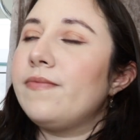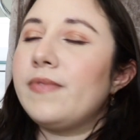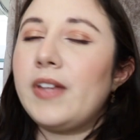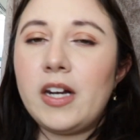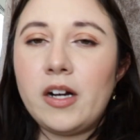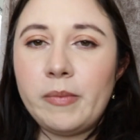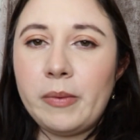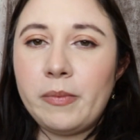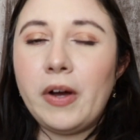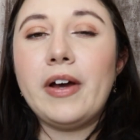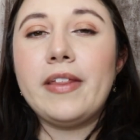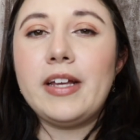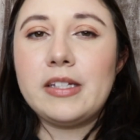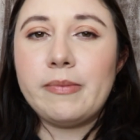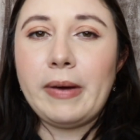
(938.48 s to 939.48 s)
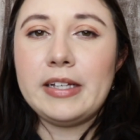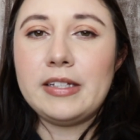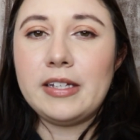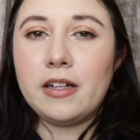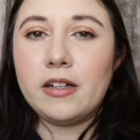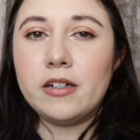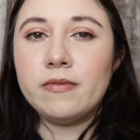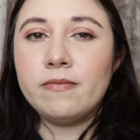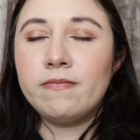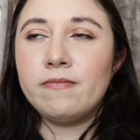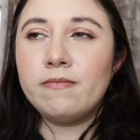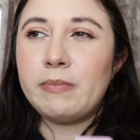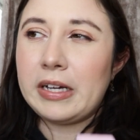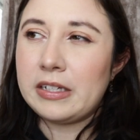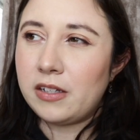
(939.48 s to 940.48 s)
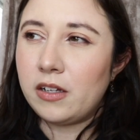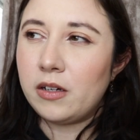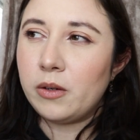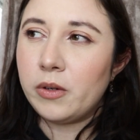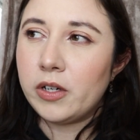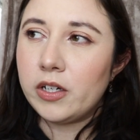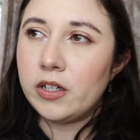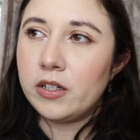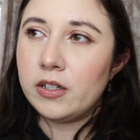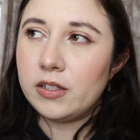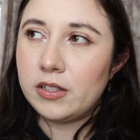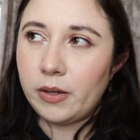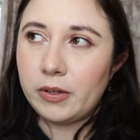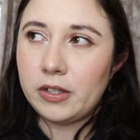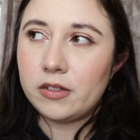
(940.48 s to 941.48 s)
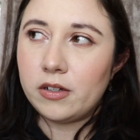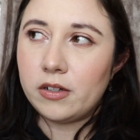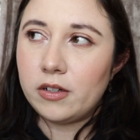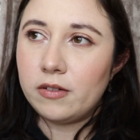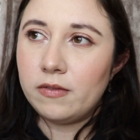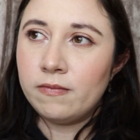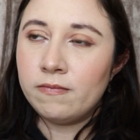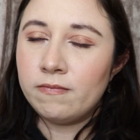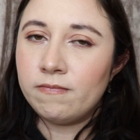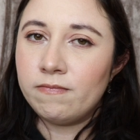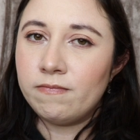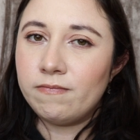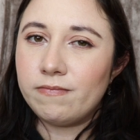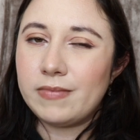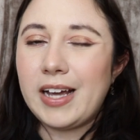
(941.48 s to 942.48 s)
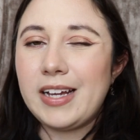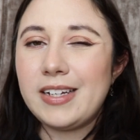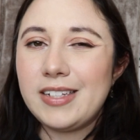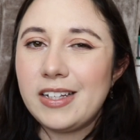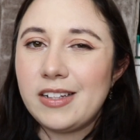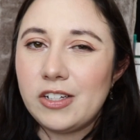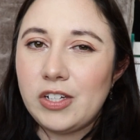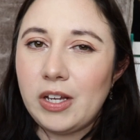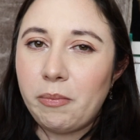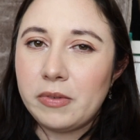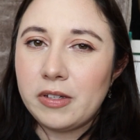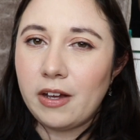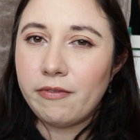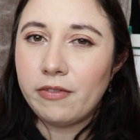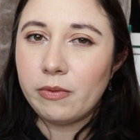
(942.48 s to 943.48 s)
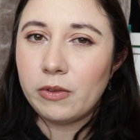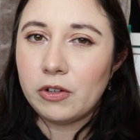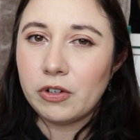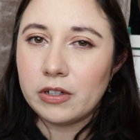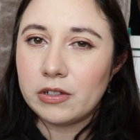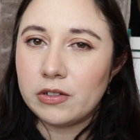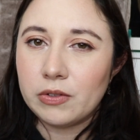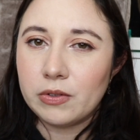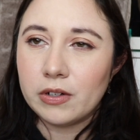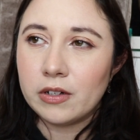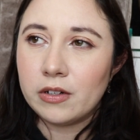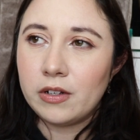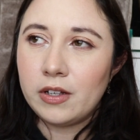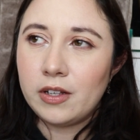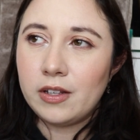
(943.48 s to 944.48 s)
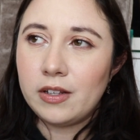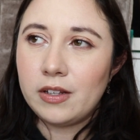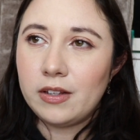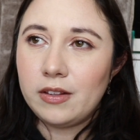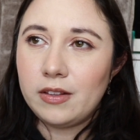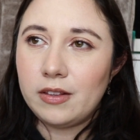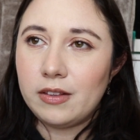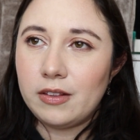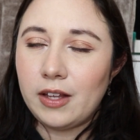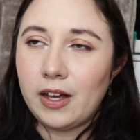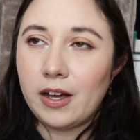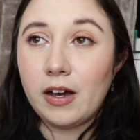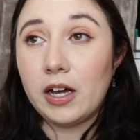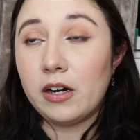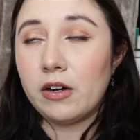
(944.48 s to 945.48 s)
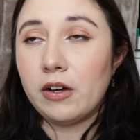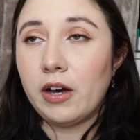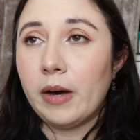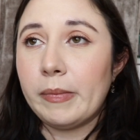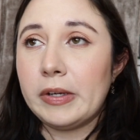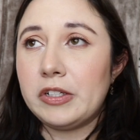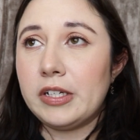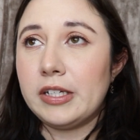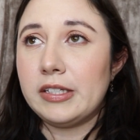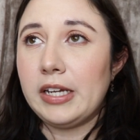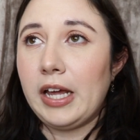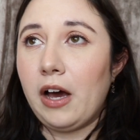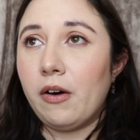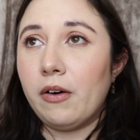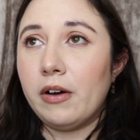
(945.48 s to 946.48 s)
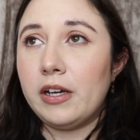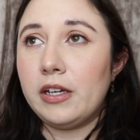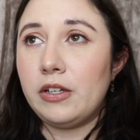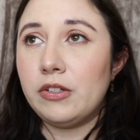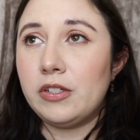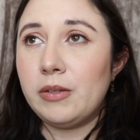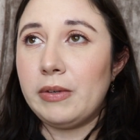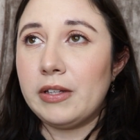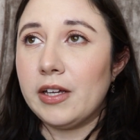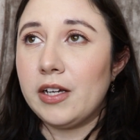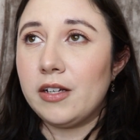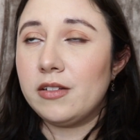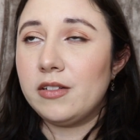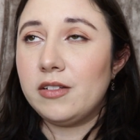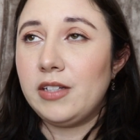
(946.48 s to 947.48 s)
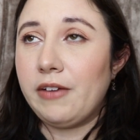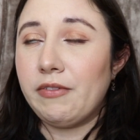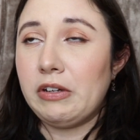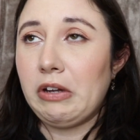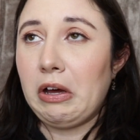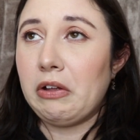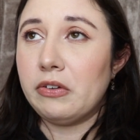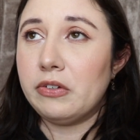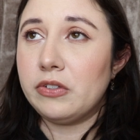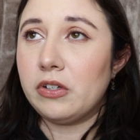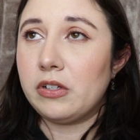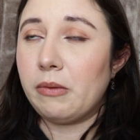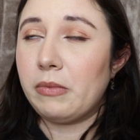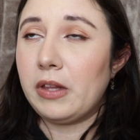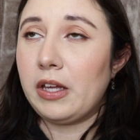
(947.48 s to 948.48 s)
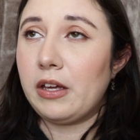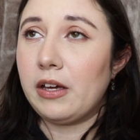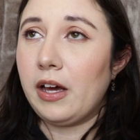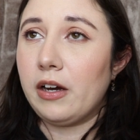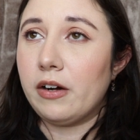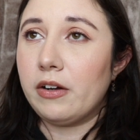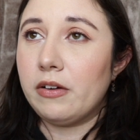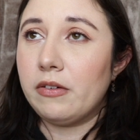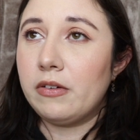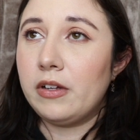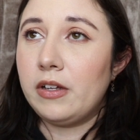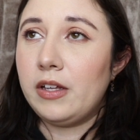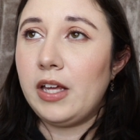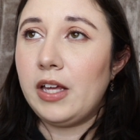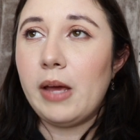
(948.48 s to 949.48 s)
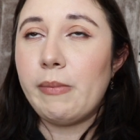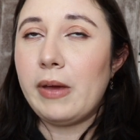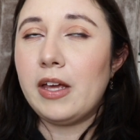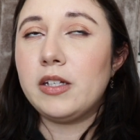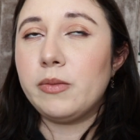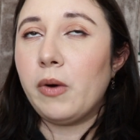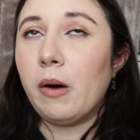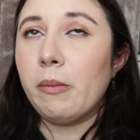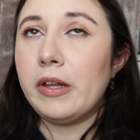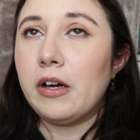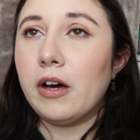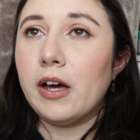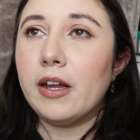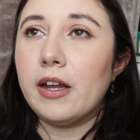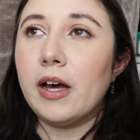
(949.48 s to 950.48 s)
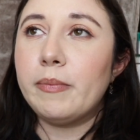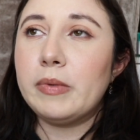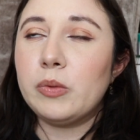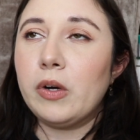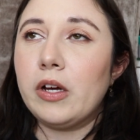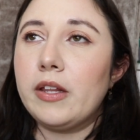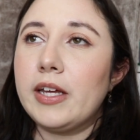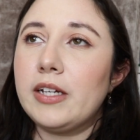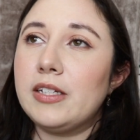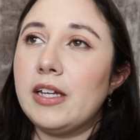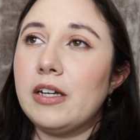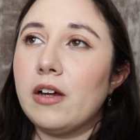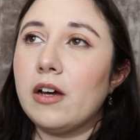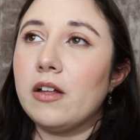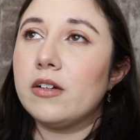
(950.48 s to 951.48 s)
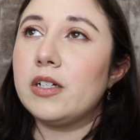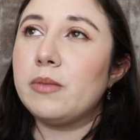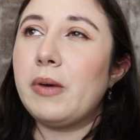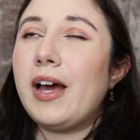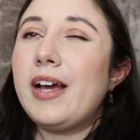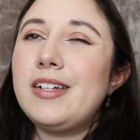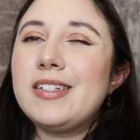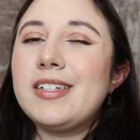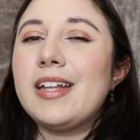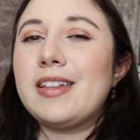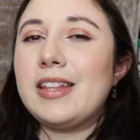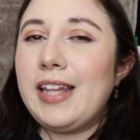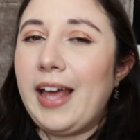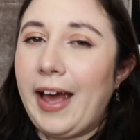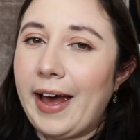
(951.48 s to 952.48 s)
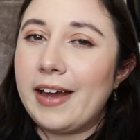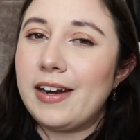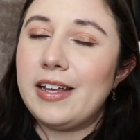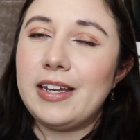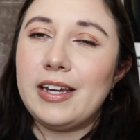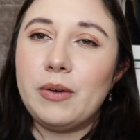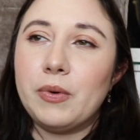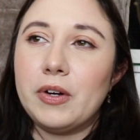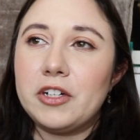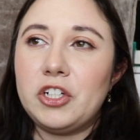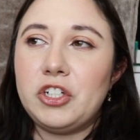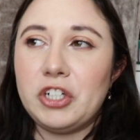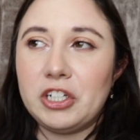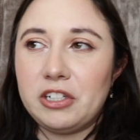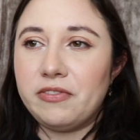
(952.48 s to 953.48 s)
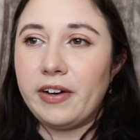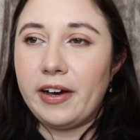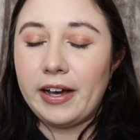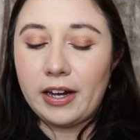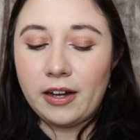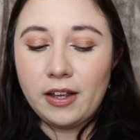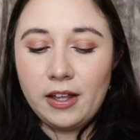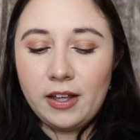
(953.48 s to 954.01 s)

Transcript: I don't remember. Oh, I think it's Micellar. Micellar water? Is that what it's called? I just get the cheap stuff from the drugstore. That I don't know how much it is now. It used to be like $7 or something. I don't know. And it's probably gone up. It's probably like $10. But I just get that and it works just fine.